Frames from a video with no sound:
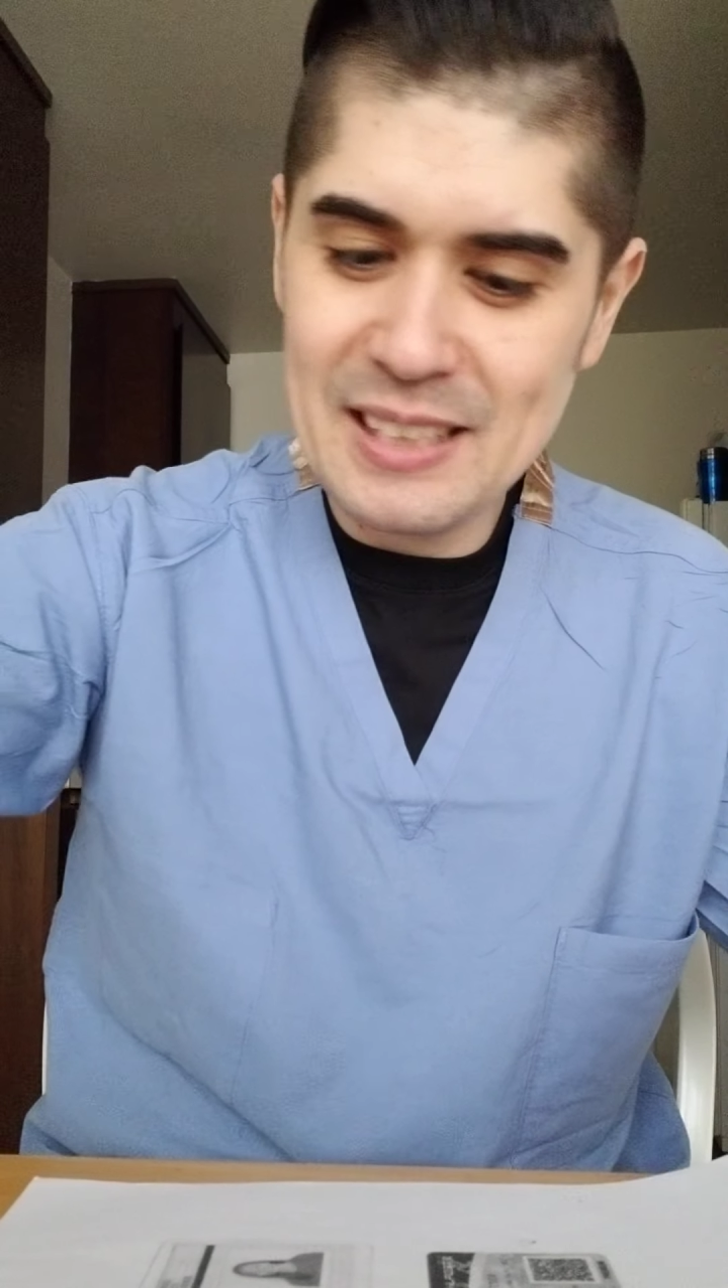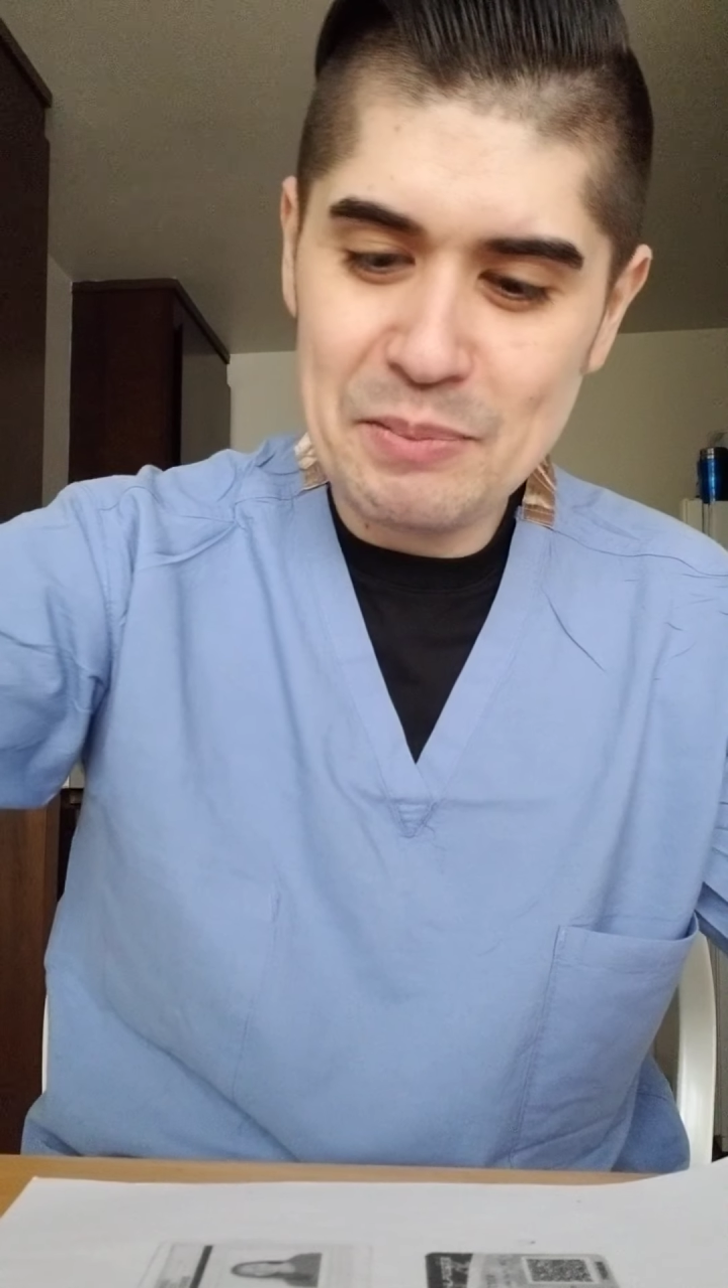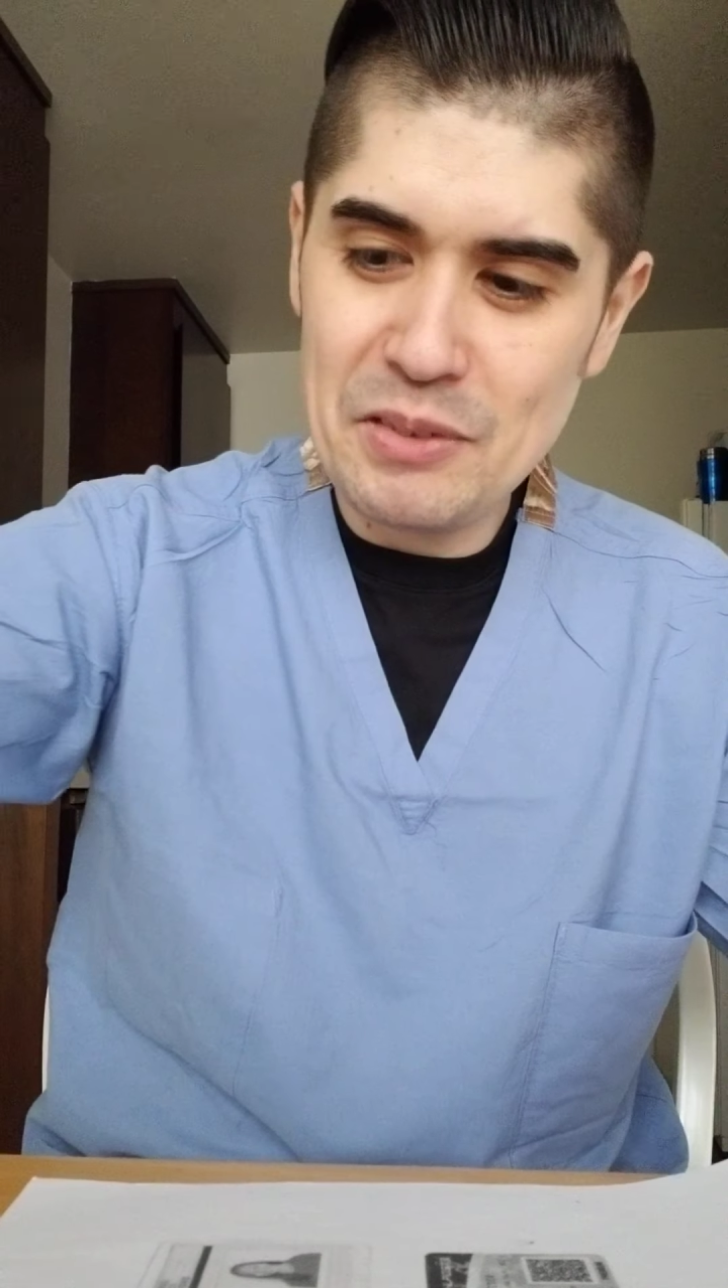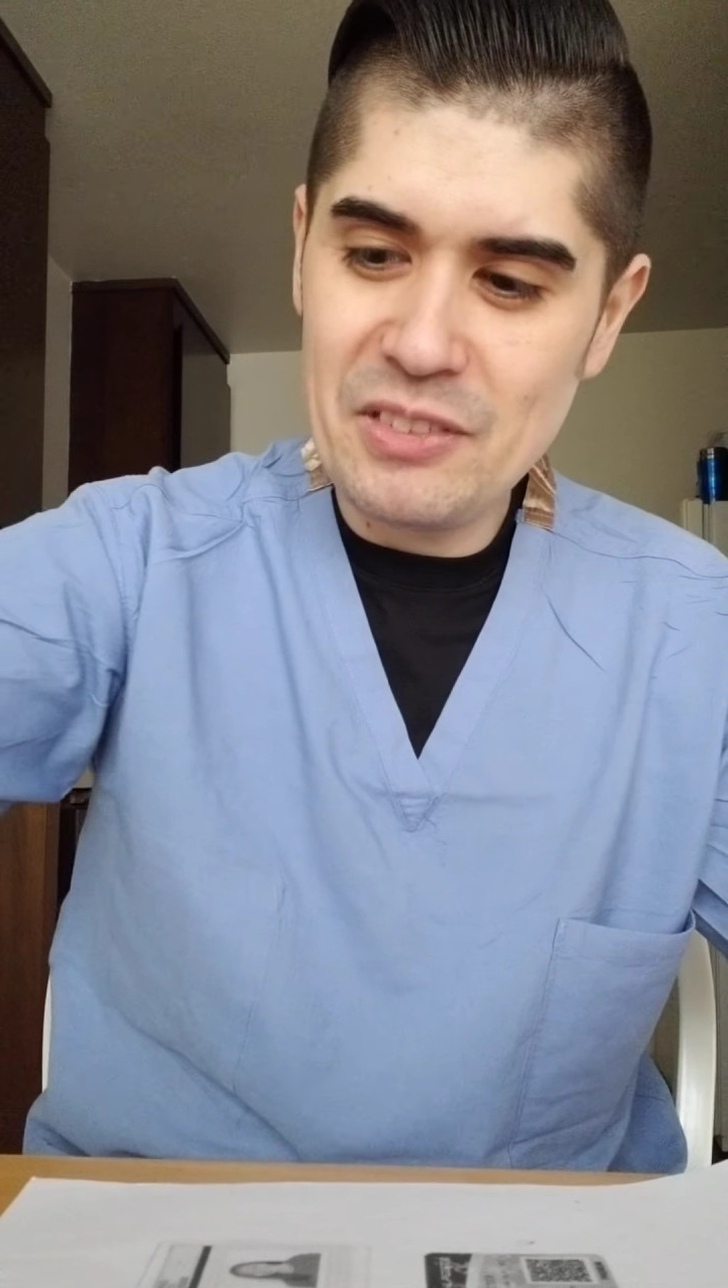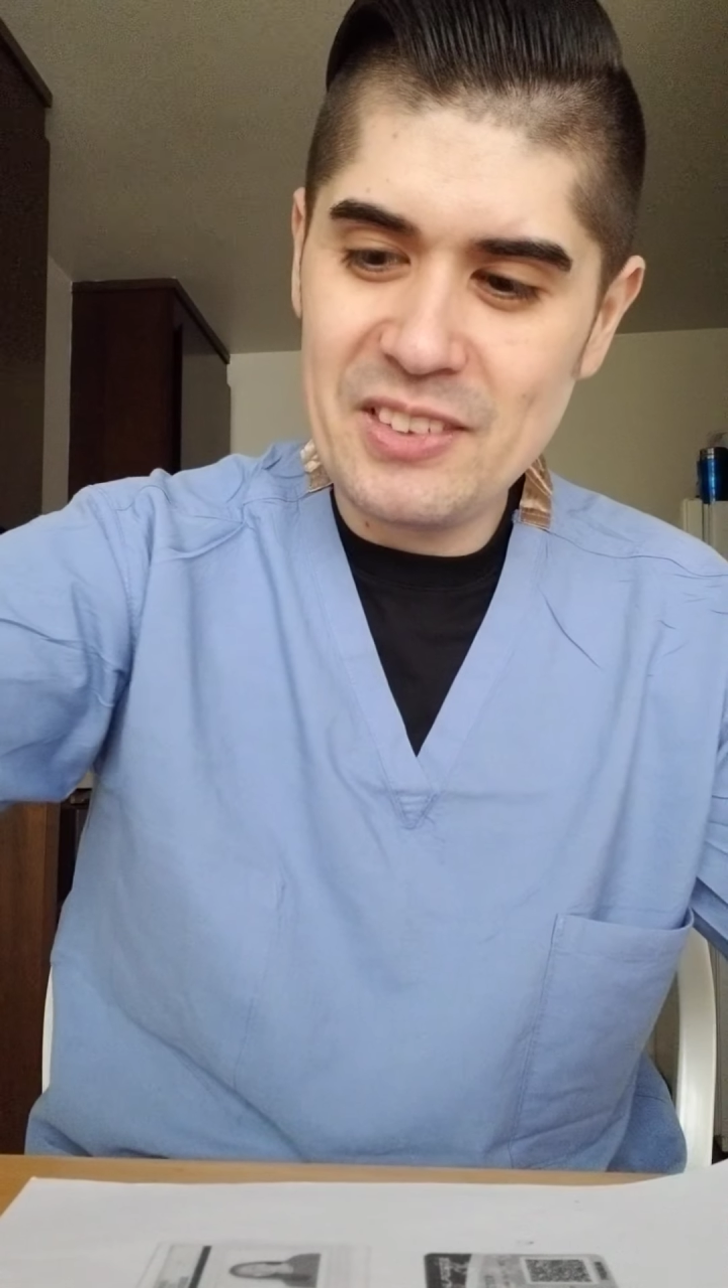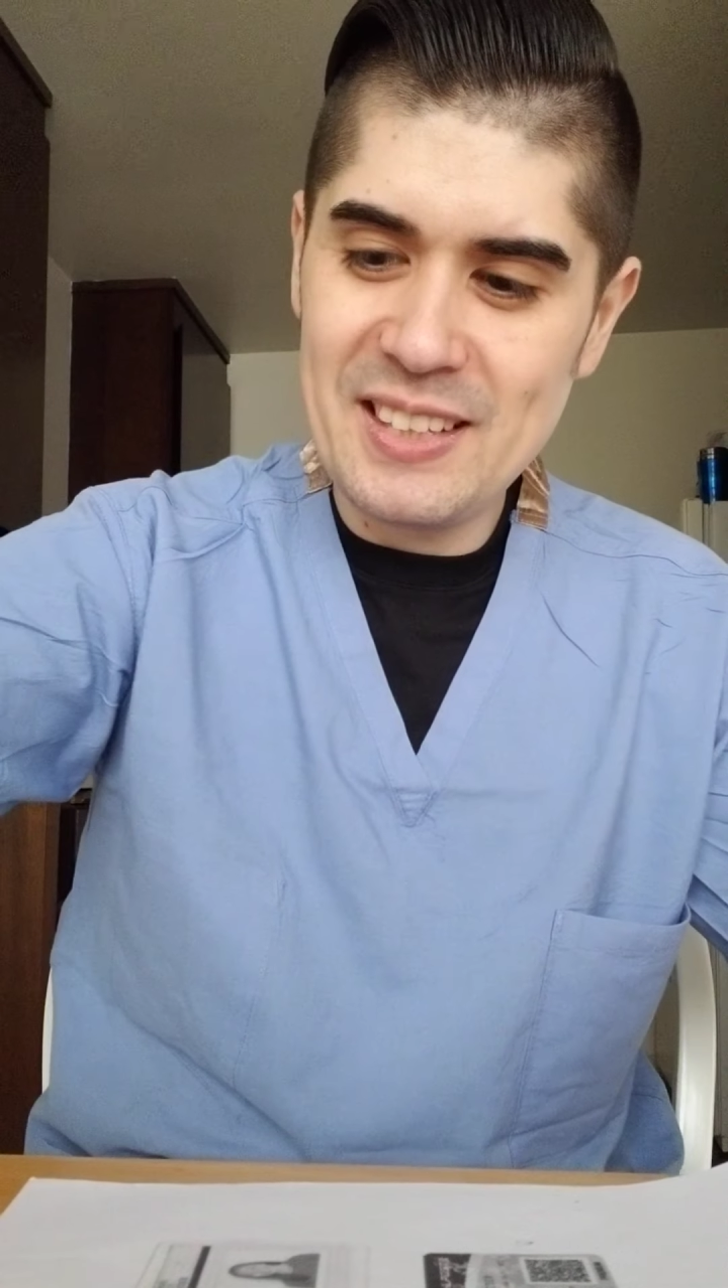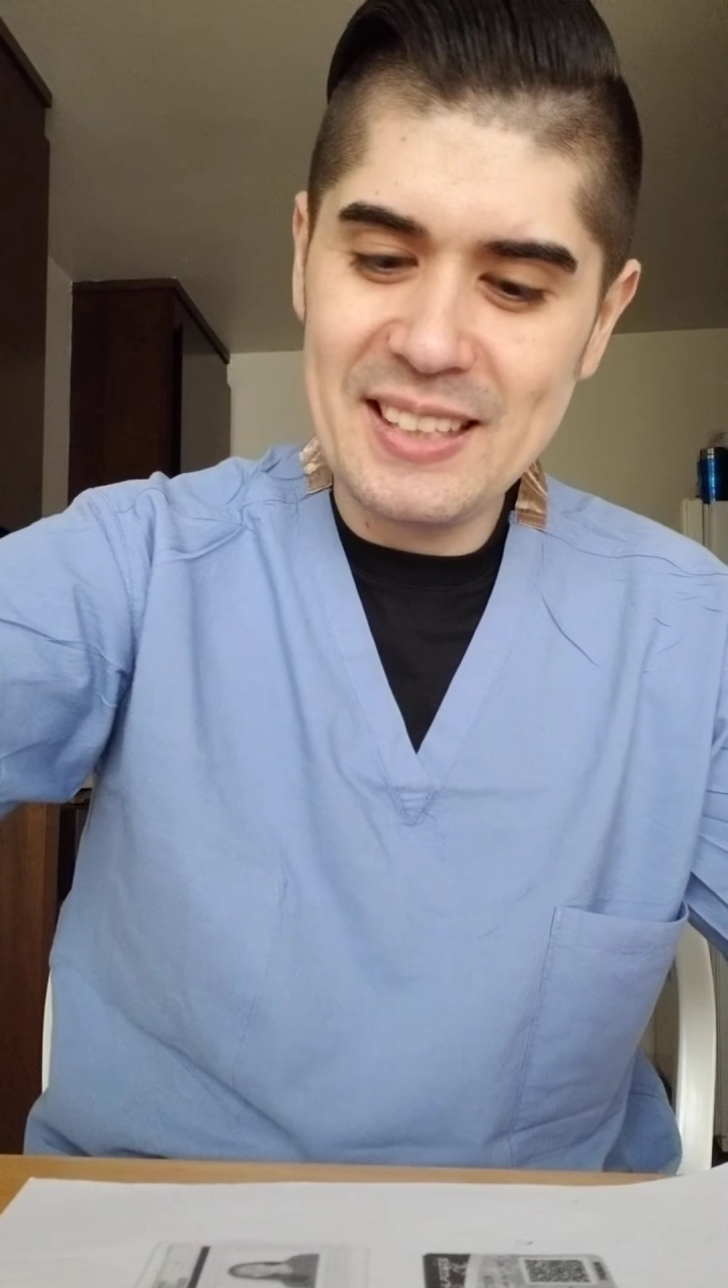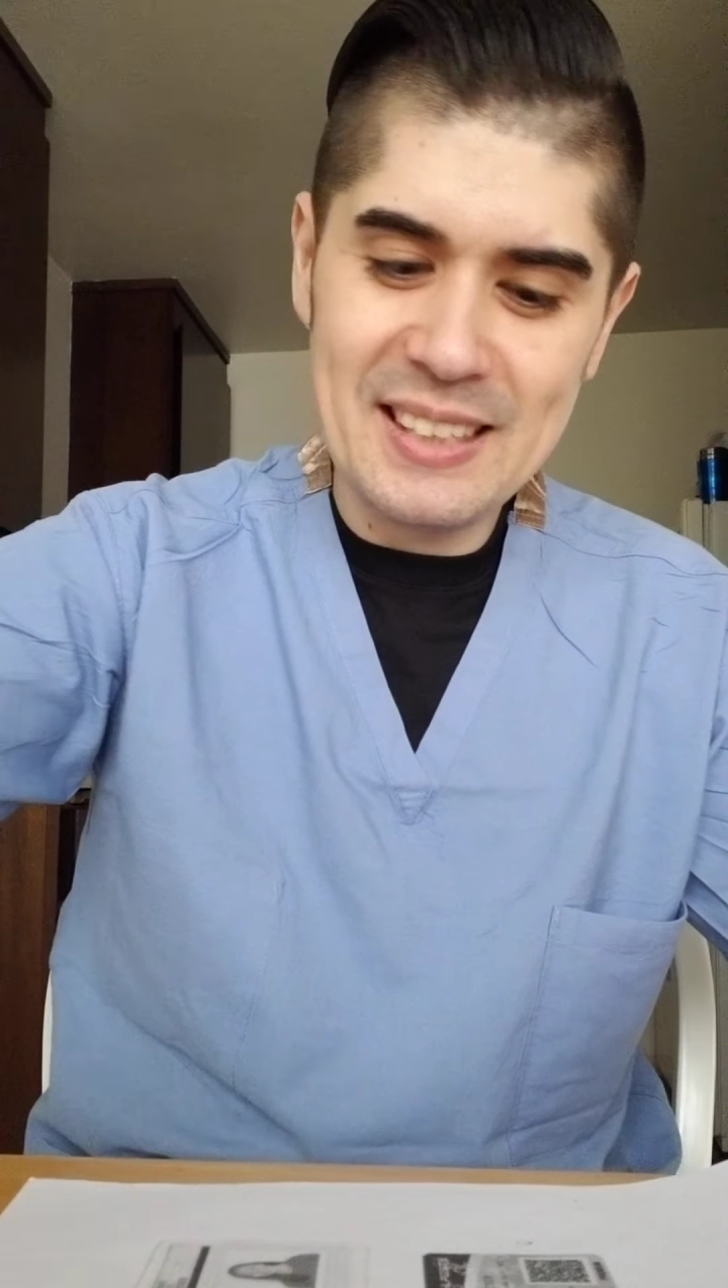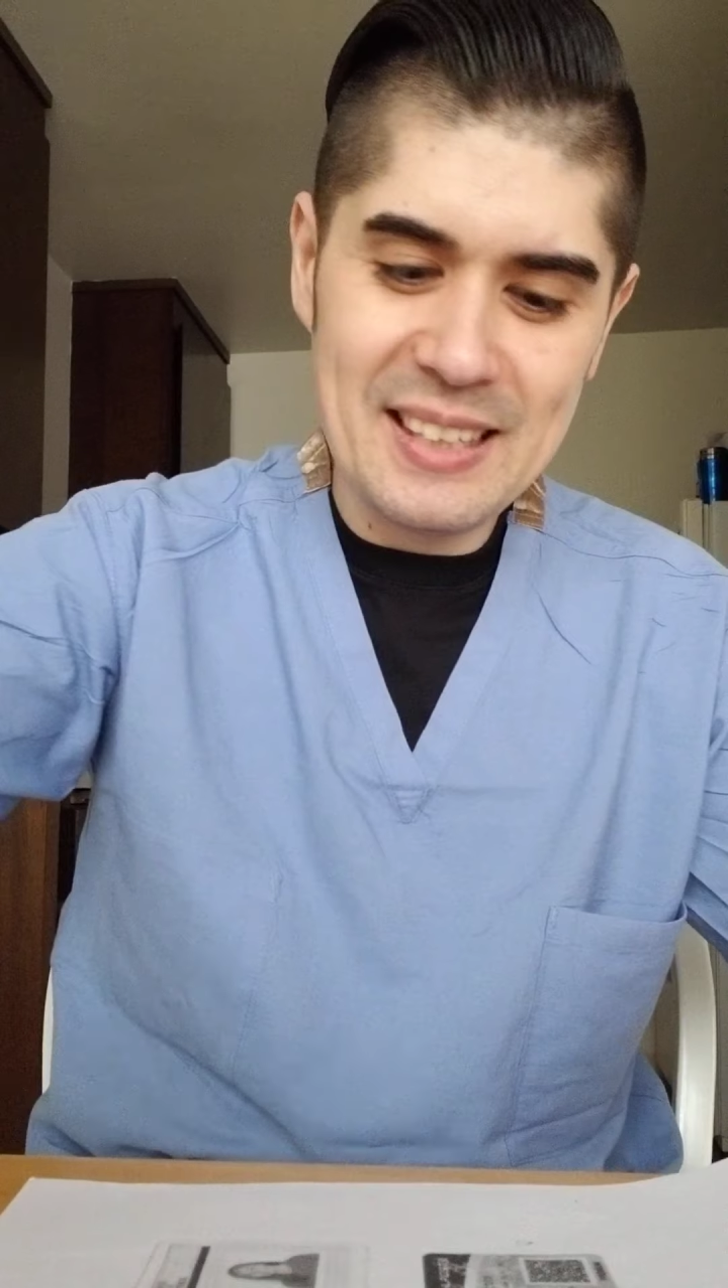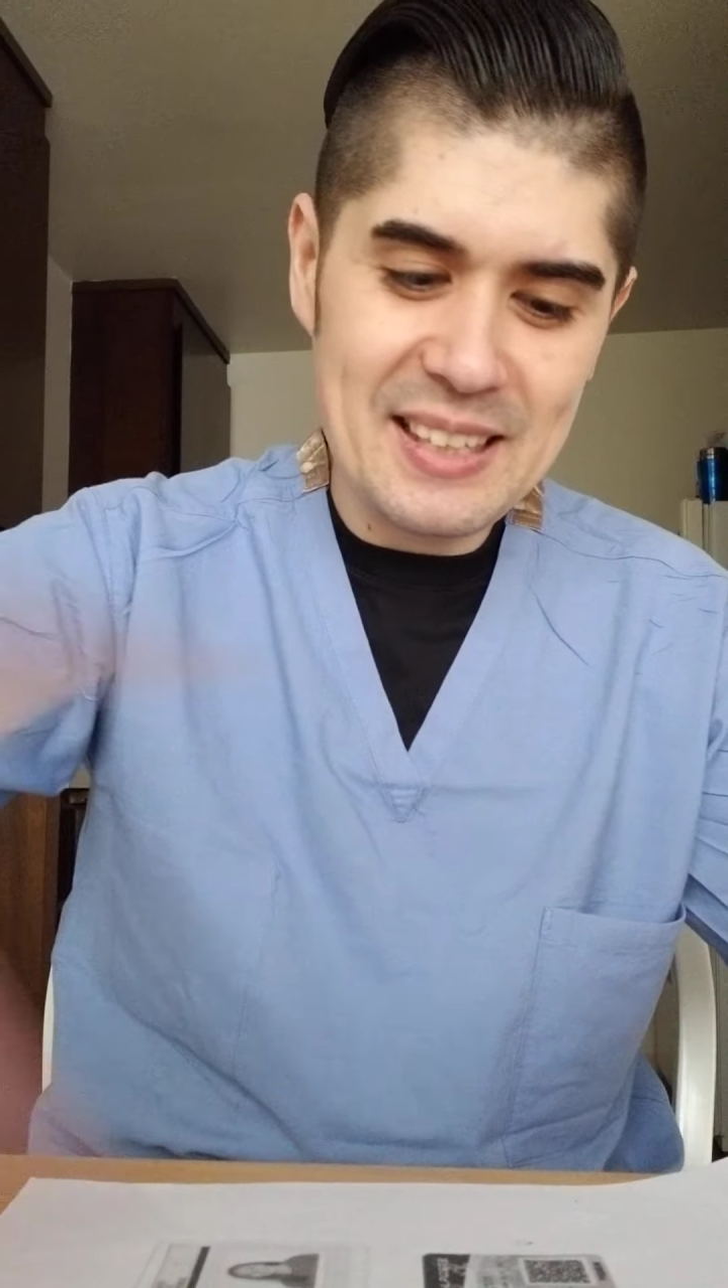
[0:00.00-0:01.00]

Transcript: keep everything